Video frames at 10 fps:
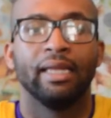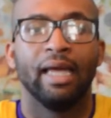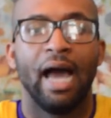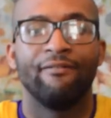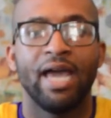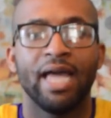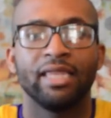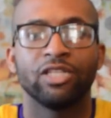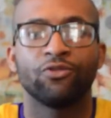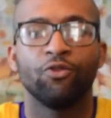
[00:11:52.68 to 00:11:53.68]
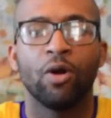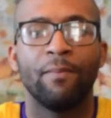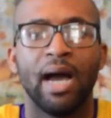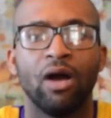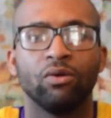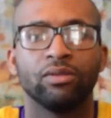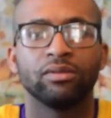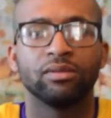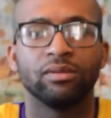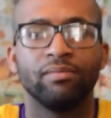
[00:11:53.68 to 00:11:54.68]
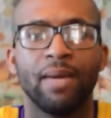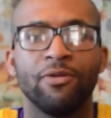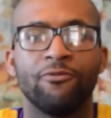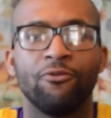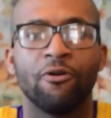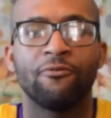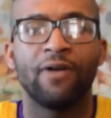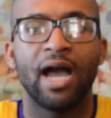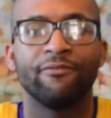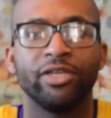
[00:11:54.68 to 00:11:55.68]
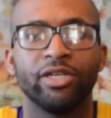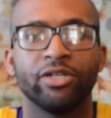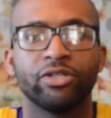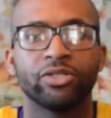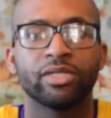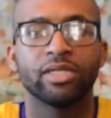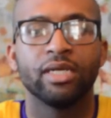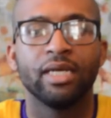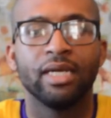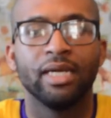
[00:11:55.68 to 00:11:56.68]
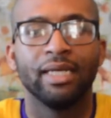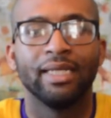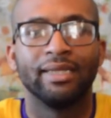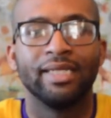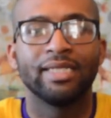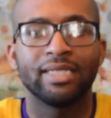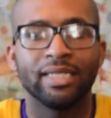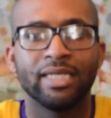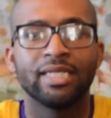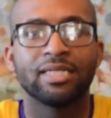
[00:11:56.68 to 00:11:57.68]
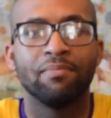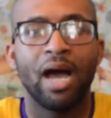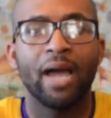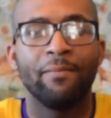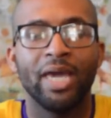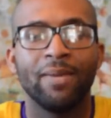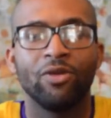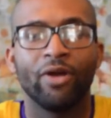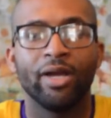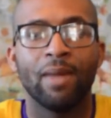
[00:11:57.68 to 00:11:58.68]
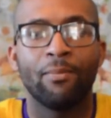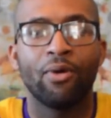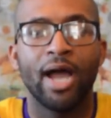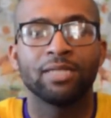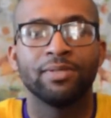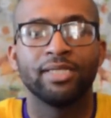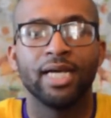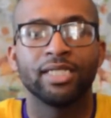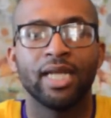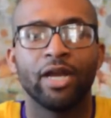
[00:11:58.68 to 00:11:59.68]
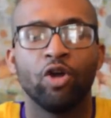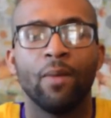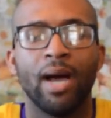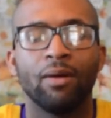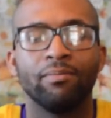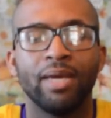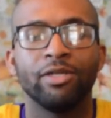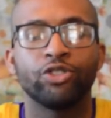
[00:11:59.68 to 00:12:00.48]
I've had this for about maybe 4 or 5 years. This is my baby right here, my prized possession. I know about maybe